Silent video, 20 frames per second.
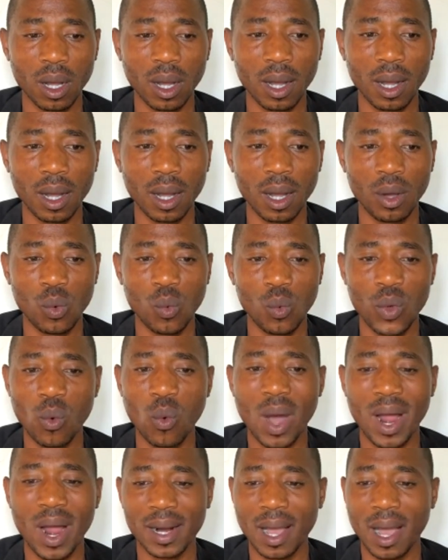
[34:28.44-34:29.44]
uh, we
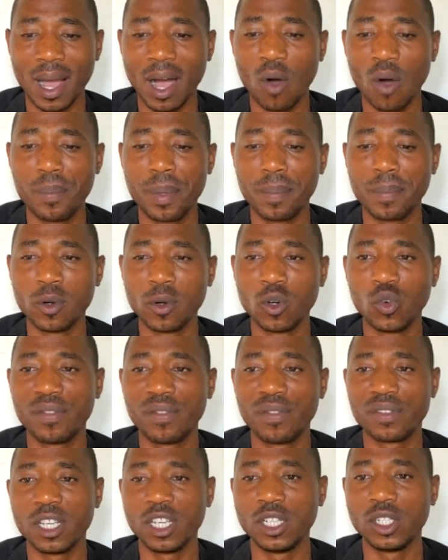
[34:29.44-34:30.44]
wonder how people drift